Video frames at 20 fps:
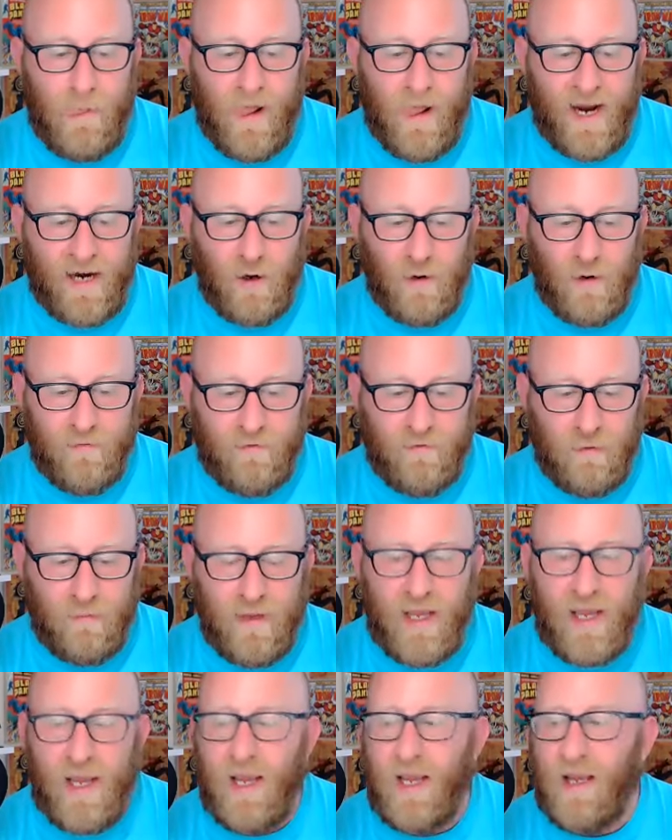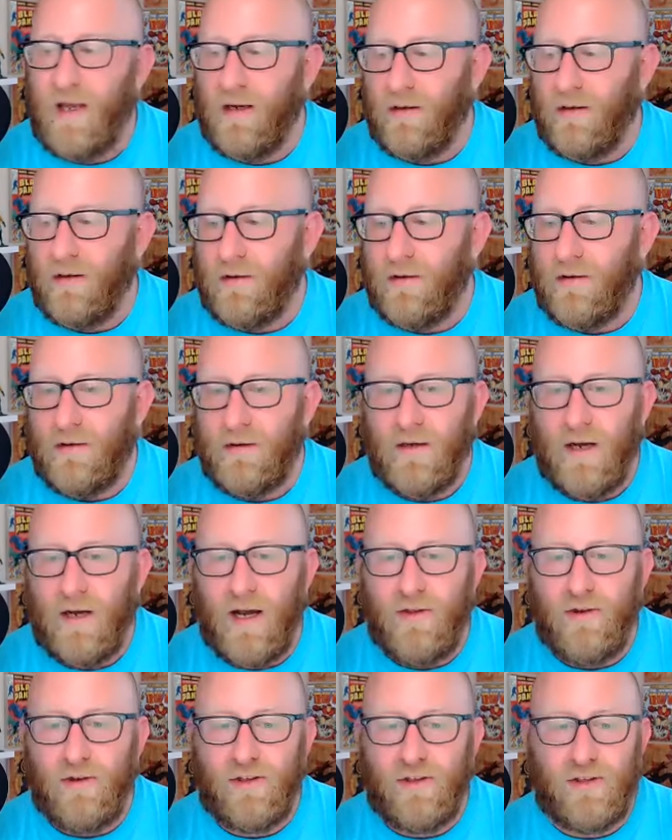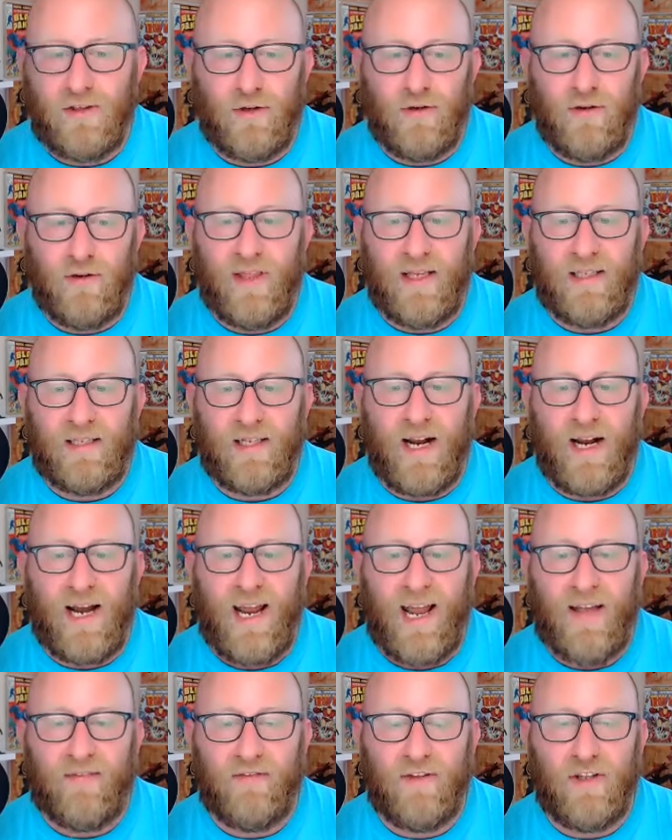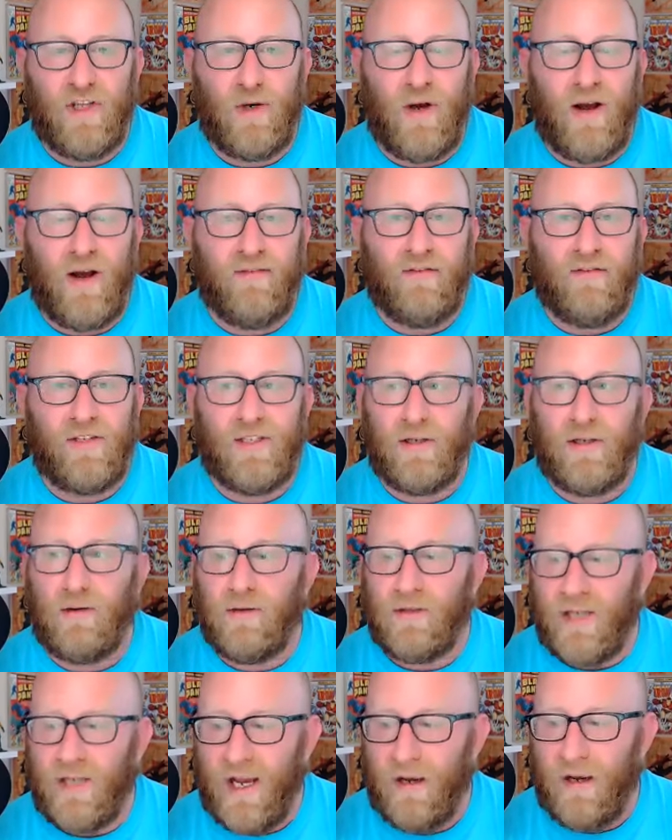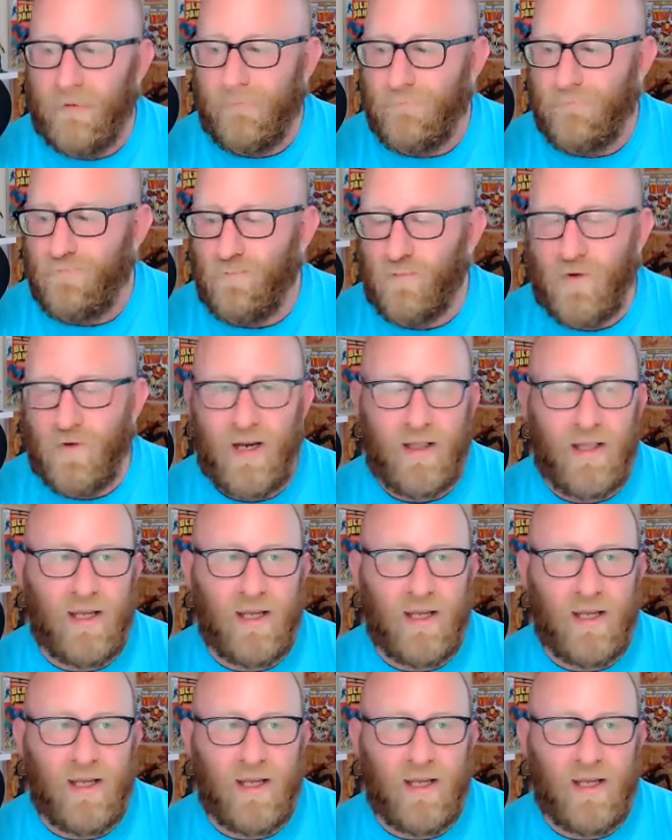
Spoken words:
I know for me, there's certain things that I have to do every single day, right?